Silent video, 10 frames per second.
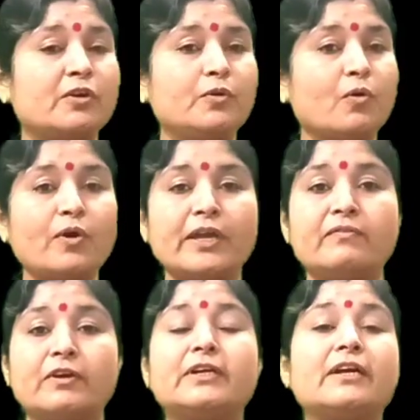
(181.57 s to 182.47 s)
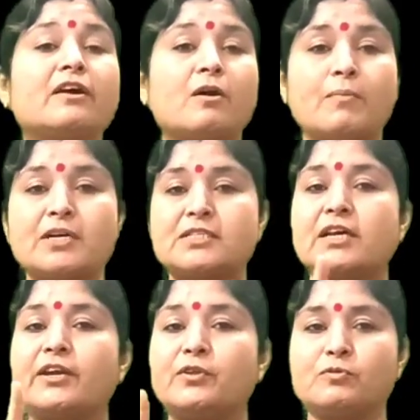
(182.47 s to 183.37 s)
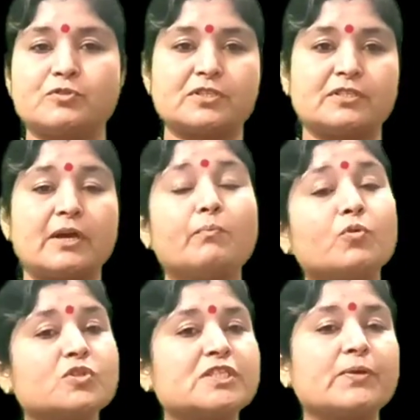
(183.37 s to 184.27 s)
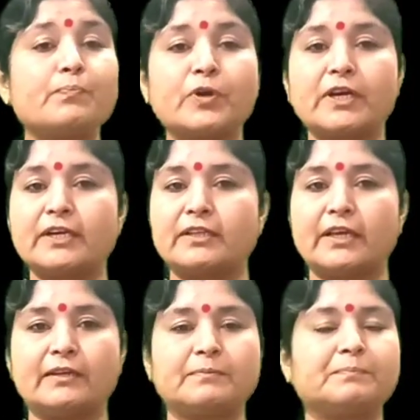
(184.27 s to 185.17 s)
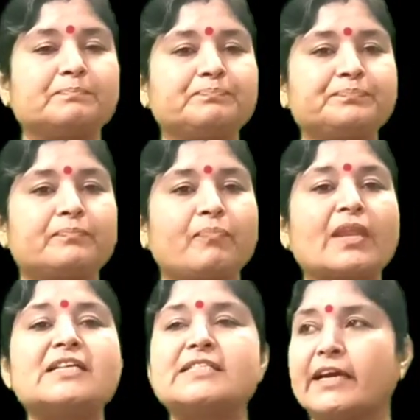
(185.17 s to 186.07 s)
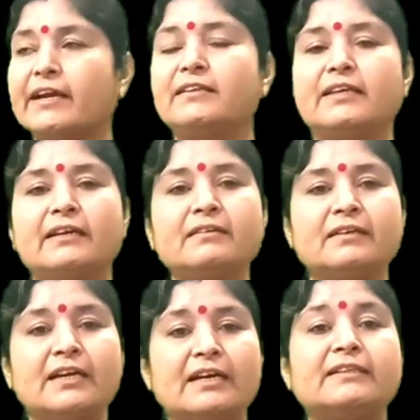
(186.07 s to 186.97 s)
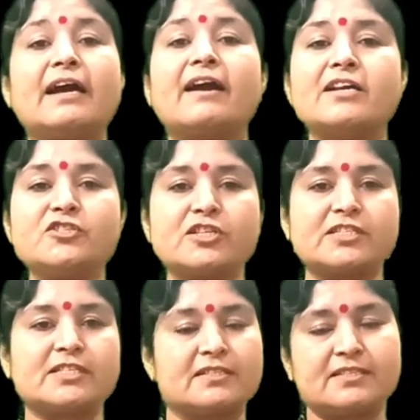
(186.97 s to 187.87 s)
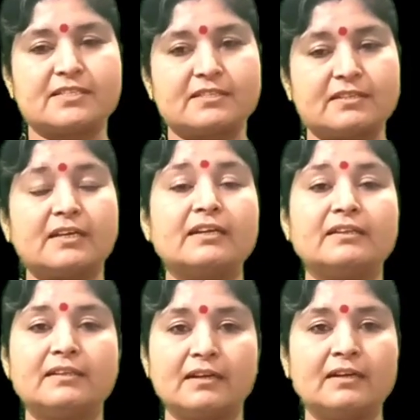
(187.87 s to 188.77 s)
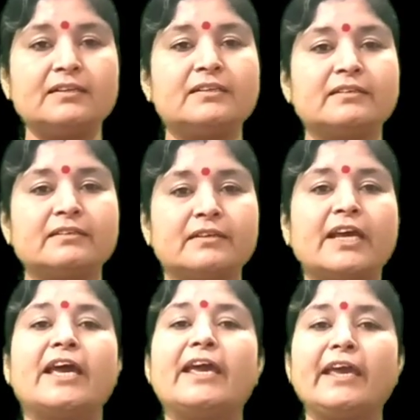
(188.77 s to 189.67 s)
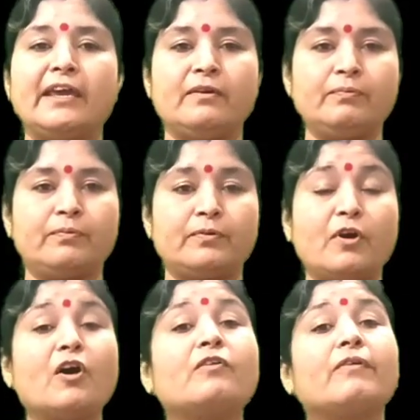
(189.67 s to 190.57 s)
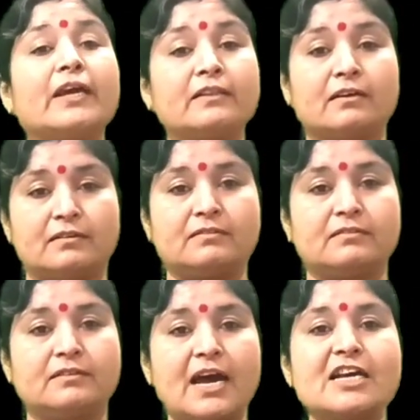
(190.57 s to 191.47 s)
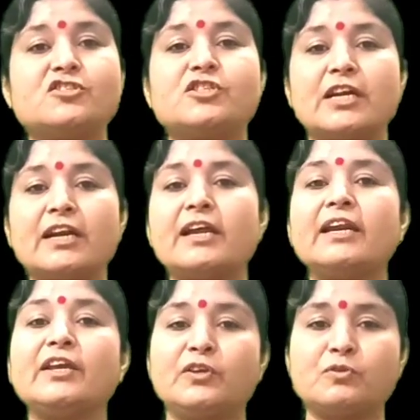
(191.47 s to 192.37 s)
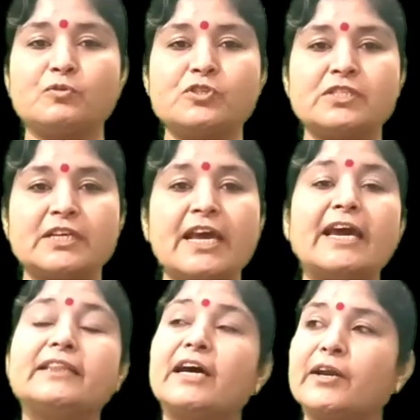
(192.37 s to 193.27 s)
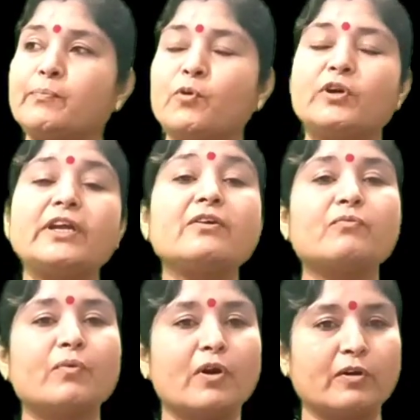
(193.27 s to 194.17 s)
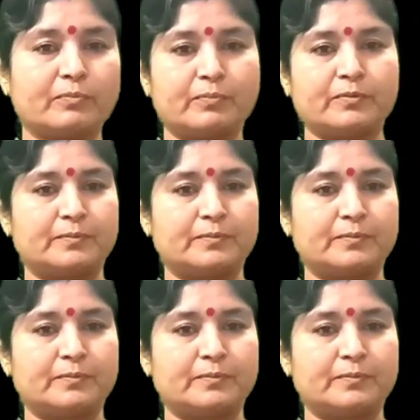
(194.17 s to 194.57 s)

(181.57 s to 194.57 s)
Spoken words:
no inverted commas are used. The most important thing. Second thing, the conjunctions that, if or whether are generally used as the reporting verb.